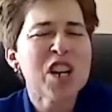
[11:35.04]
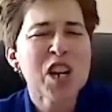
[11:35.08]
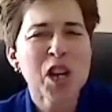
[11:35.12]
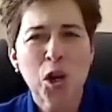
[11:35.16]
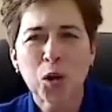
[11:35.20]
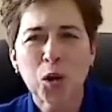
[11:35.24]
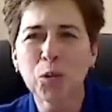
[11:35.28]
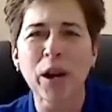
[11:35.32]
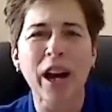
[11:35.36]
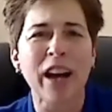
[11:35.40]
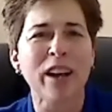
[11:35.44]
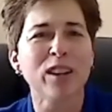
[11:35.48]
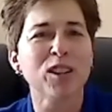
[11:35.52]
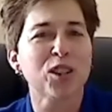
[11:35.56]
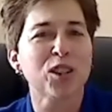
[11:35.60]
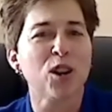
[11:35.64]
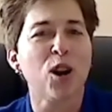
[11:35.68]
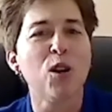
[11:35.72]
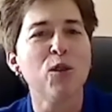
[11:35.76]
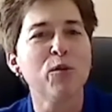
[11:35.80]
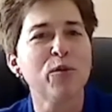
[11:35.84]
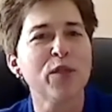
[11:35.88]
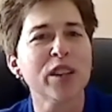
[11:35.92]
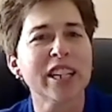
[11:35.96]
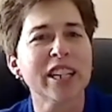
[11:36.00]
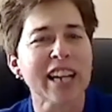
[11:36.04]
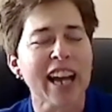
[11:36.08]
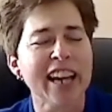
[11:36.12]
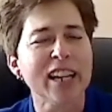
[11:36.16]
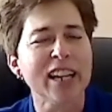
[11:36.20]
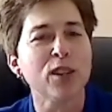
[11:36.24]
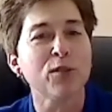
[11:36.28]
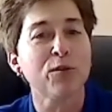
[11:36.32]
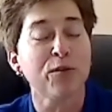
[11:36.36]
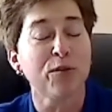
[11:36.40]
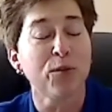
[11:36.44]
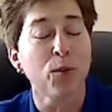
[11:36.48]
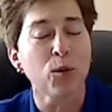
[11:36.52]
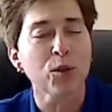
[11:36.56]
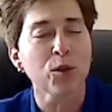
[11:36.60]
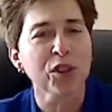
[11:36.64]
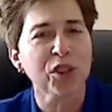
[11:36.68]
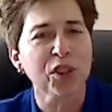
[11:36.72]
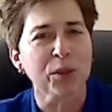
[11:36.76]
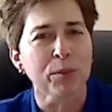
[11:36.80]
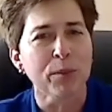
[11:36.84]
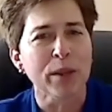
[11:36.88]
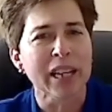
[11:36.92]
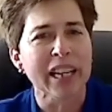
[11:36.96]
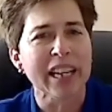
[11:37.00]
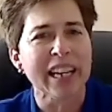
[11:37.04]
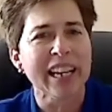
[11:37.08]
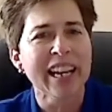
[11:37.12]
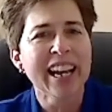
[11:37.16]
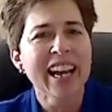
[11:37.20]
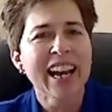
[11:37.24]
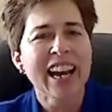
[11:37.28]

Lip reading: Well, COVID kind of forced me